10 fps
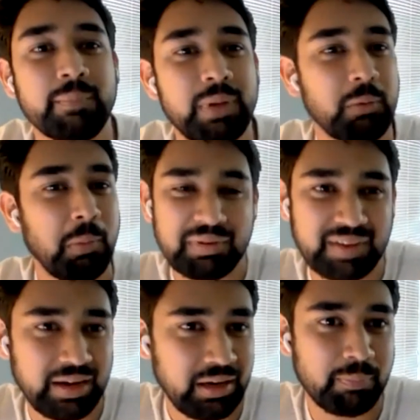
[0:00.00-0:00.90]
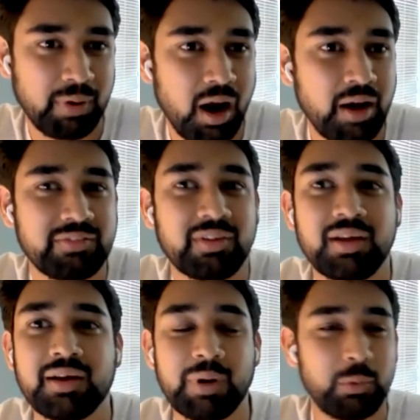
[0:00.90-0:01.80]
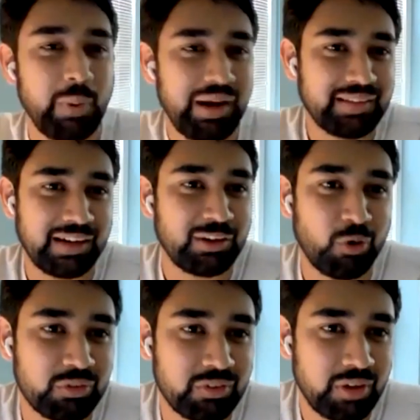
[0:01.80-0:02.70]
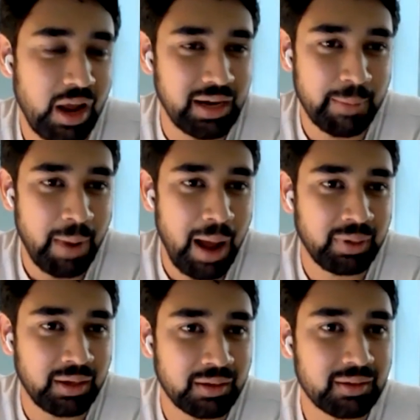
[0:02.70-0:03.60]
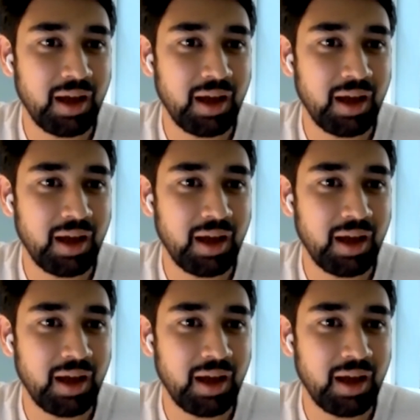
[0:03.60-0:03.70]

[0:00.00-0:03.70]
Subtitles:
People were setting up plants, but where did that growth end up happening?